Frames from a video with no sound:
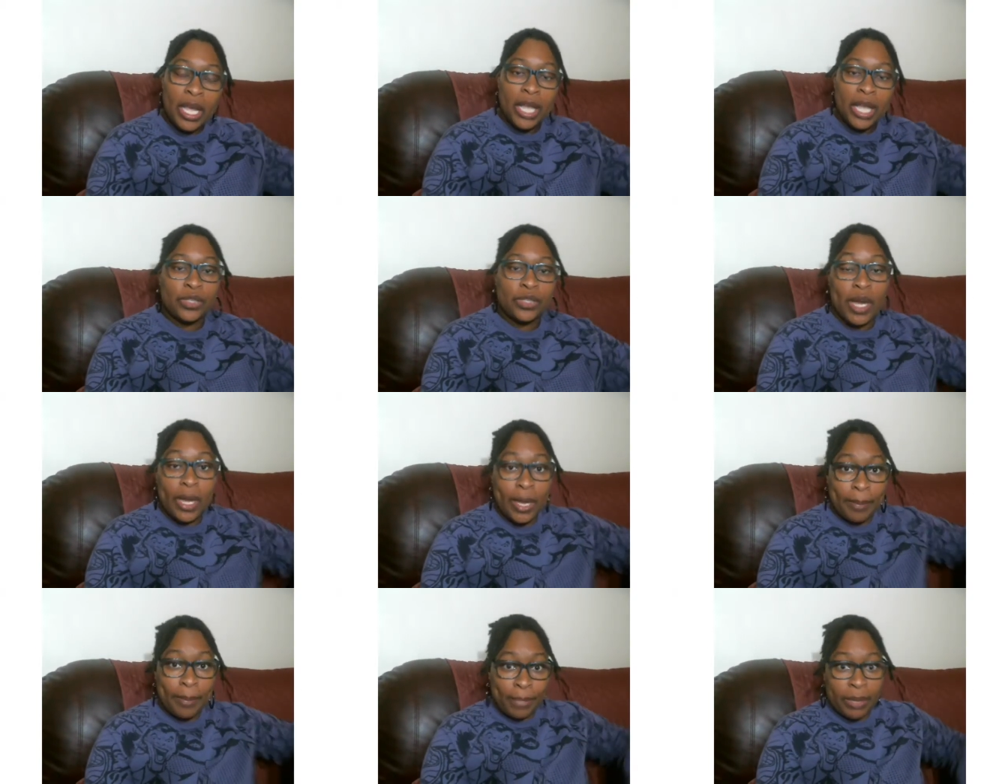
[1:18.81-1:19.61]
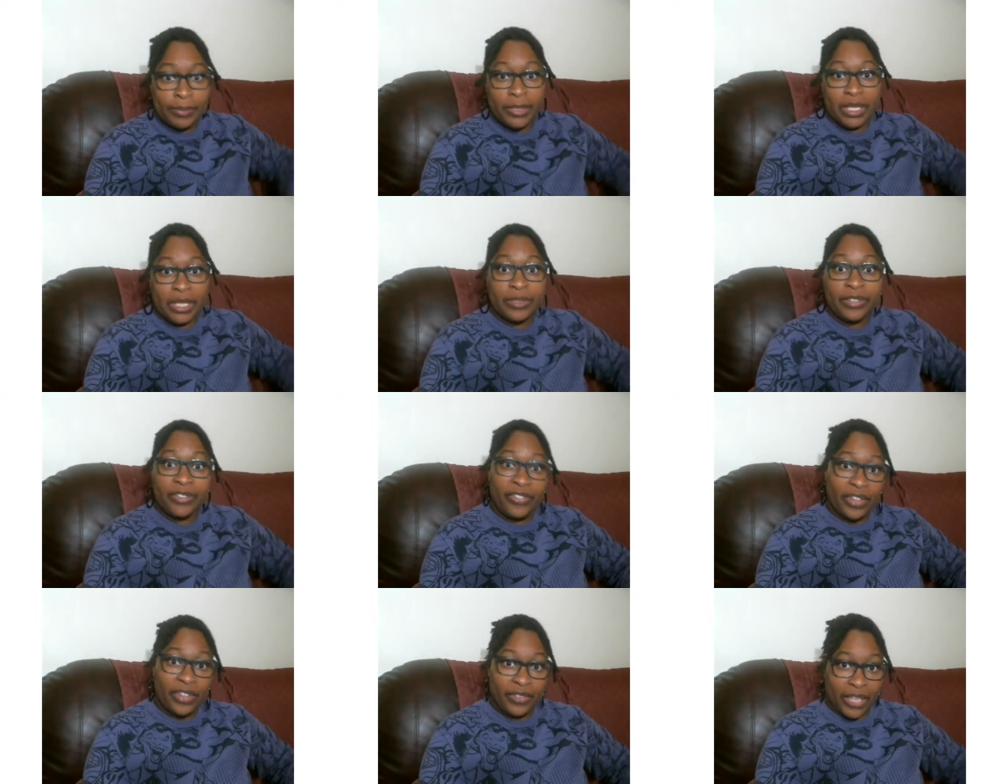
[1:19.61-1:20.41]
So I bumped it up to
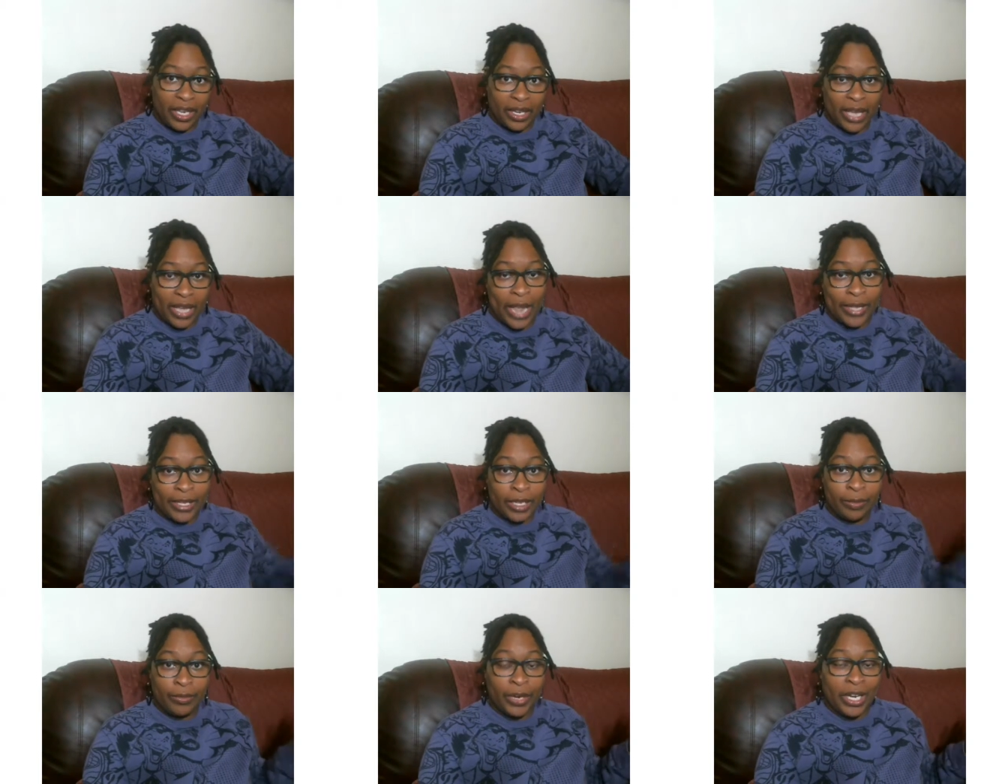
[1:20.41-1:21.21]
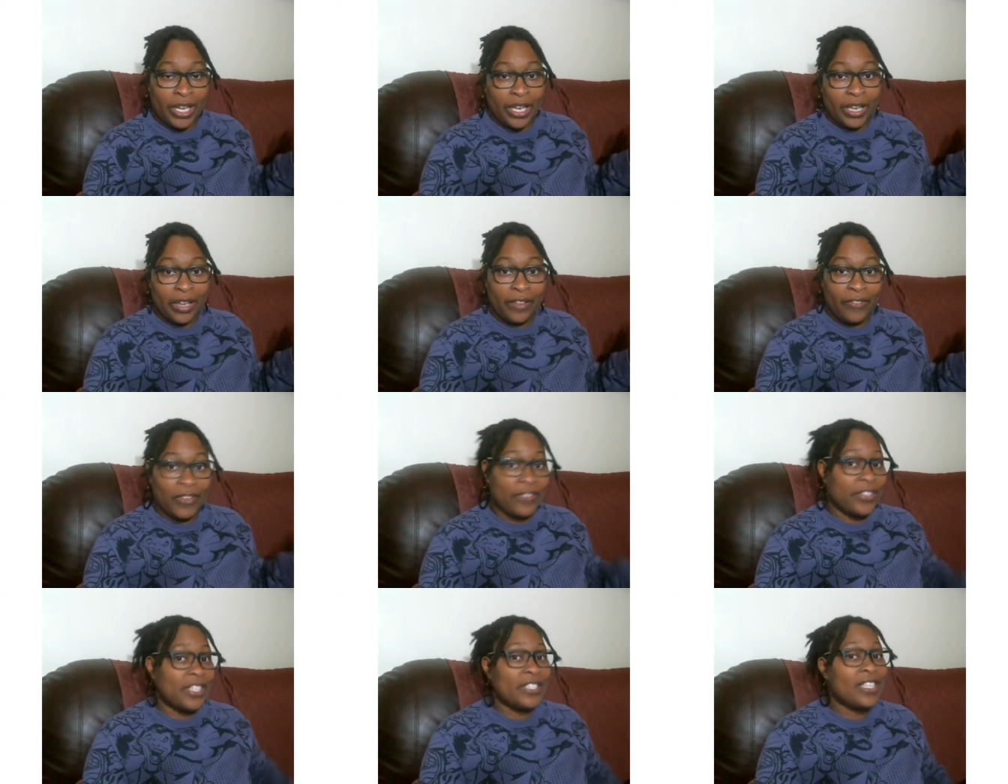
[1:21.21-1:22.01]
fifty. I ended up reading
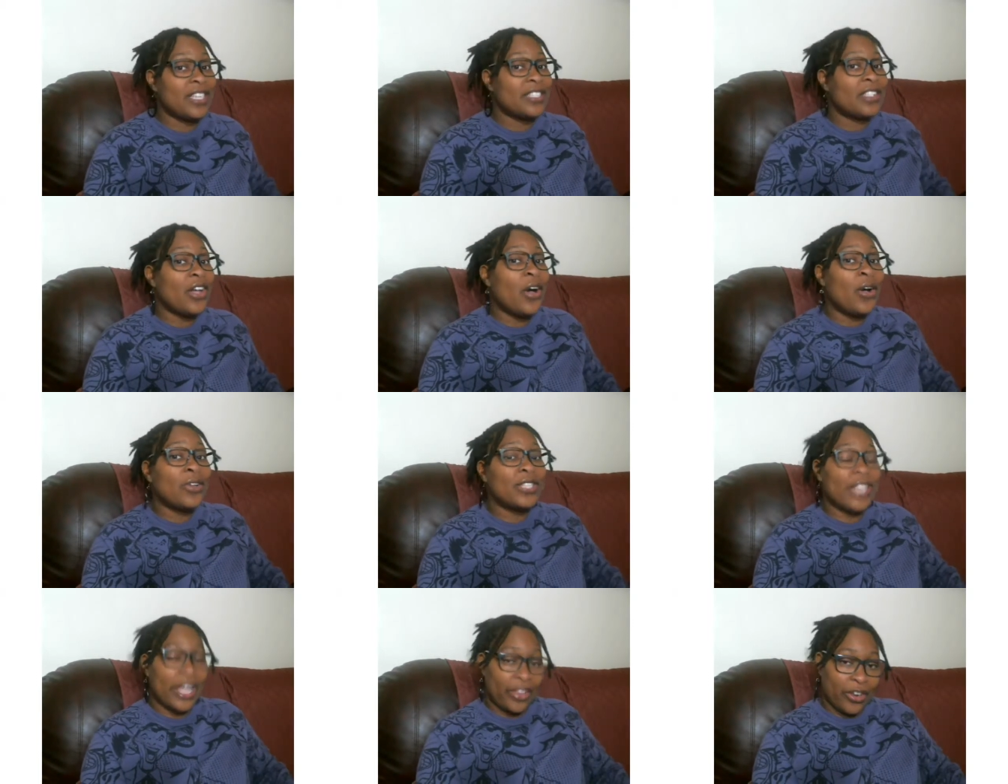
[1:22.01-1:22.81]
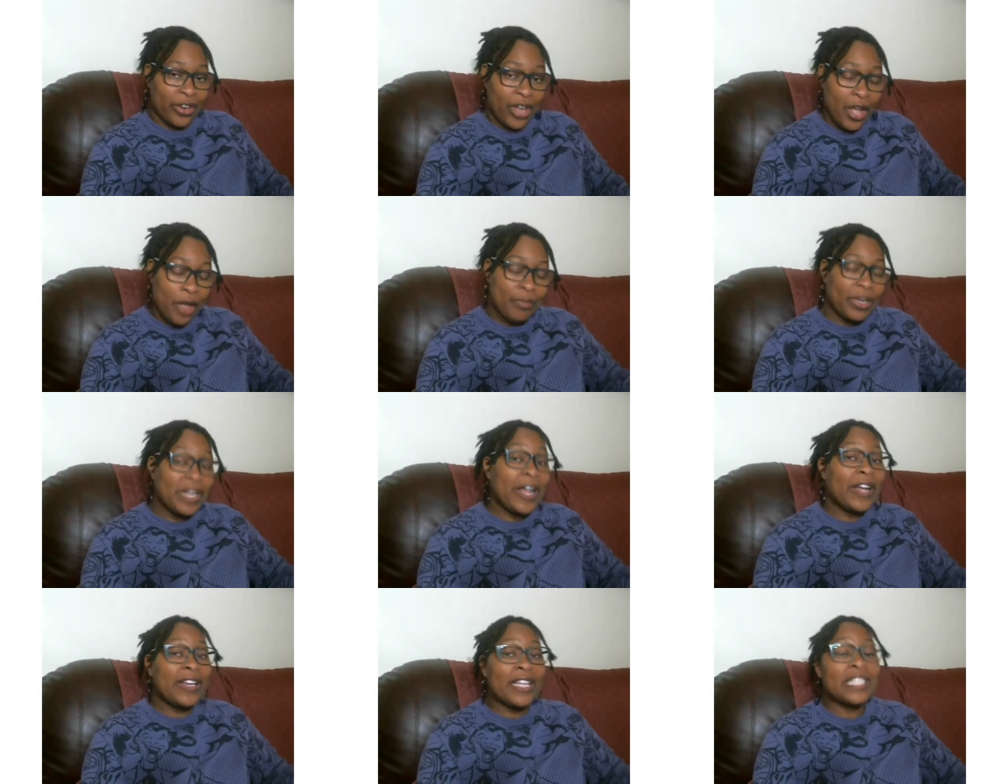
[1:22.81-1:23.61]
fifty-six altogether, but
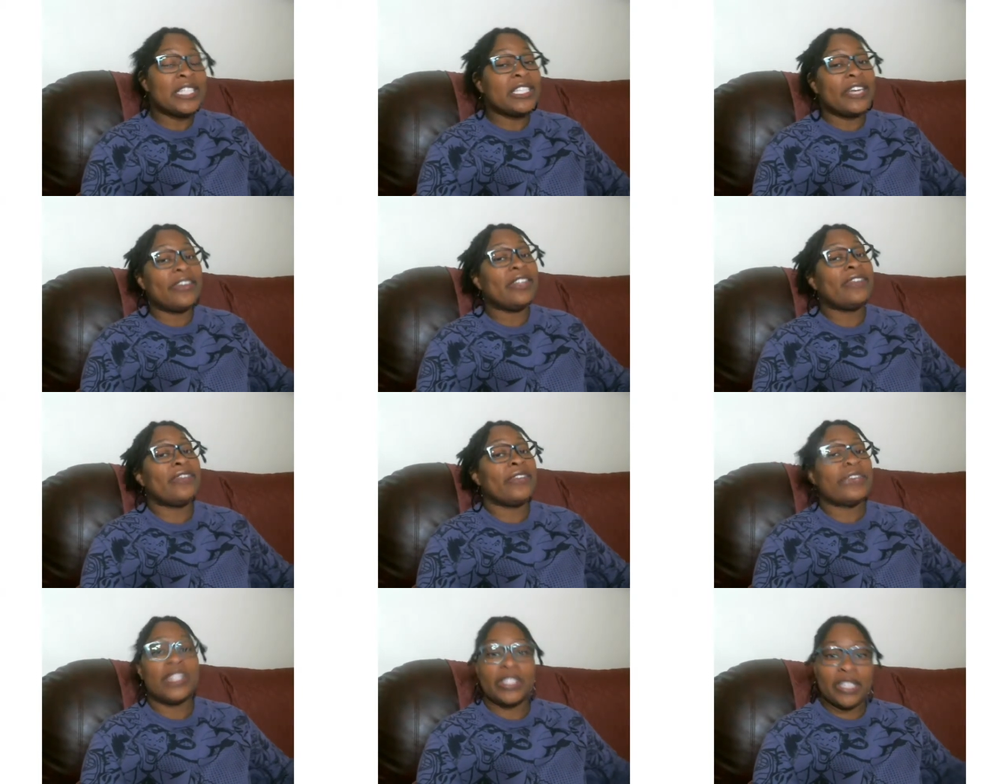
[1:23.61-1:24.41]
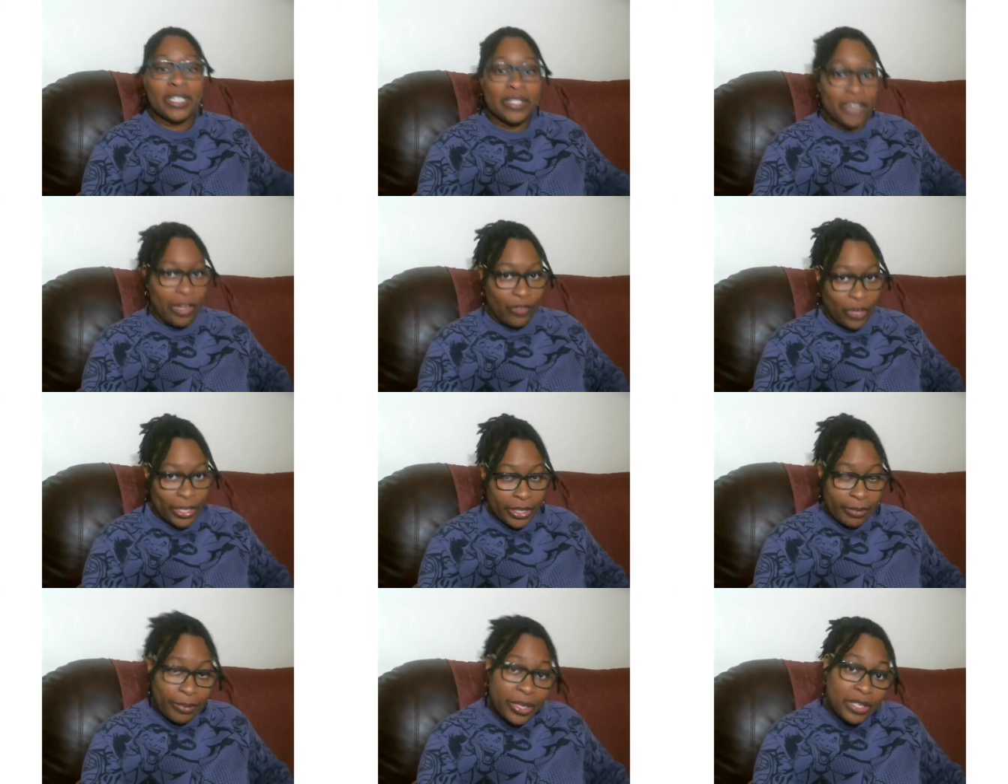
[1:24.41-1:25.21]
not necessarily fifty-six novel
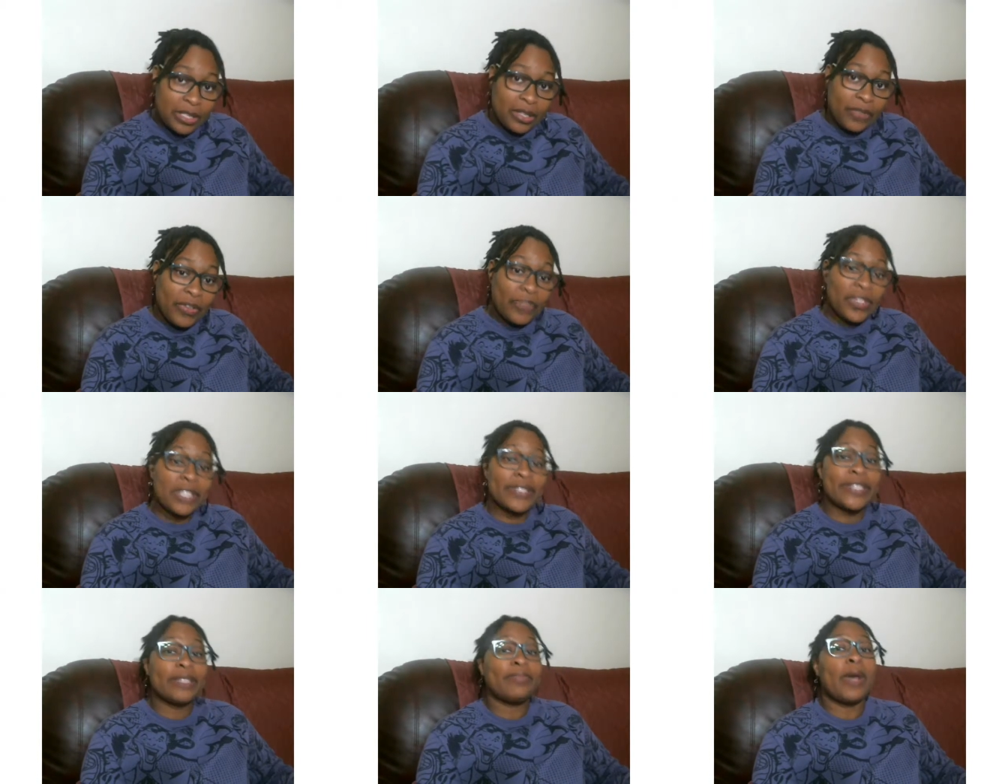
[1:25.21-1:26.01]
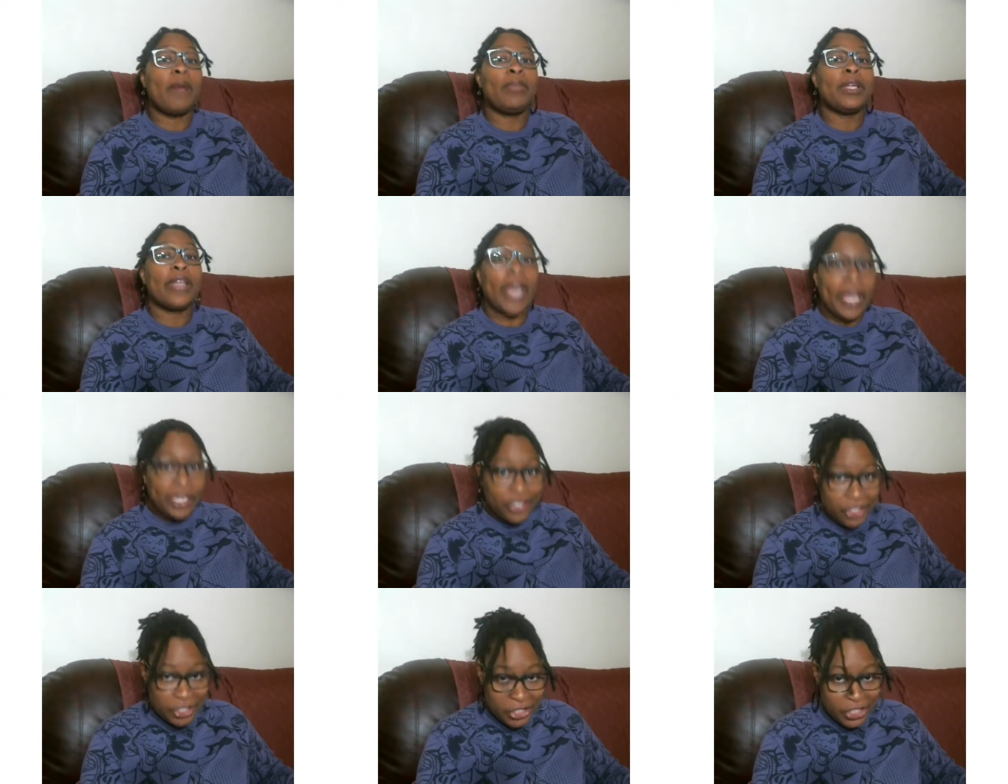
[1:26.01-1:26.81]
length books, fifty-six
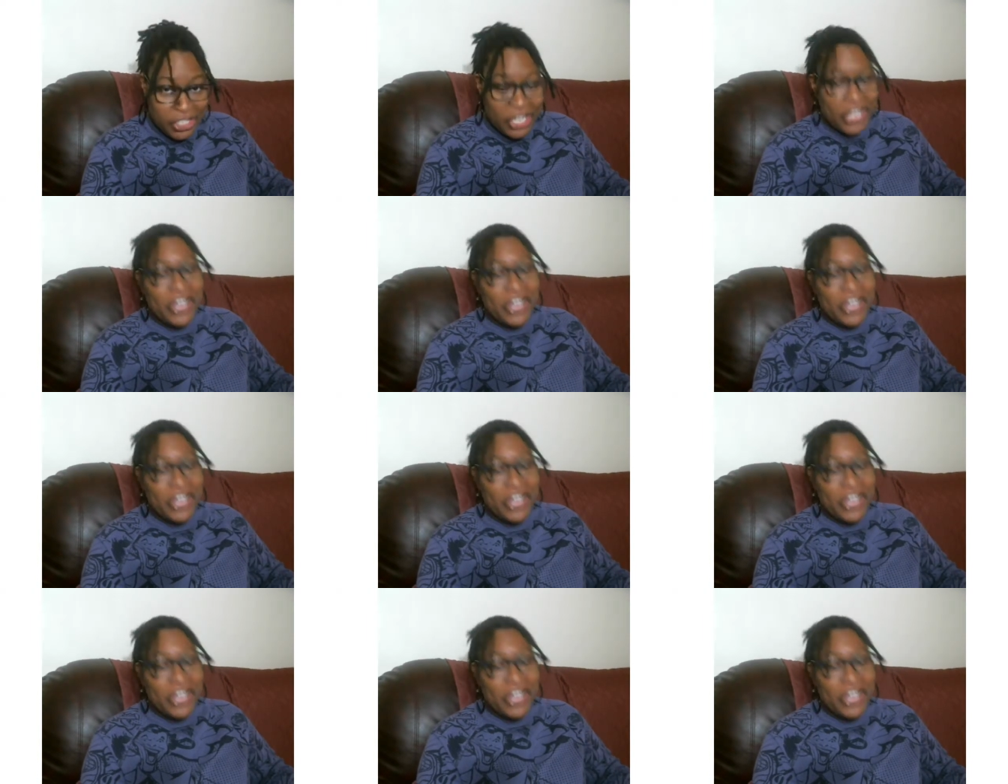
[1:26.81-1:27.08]
publications.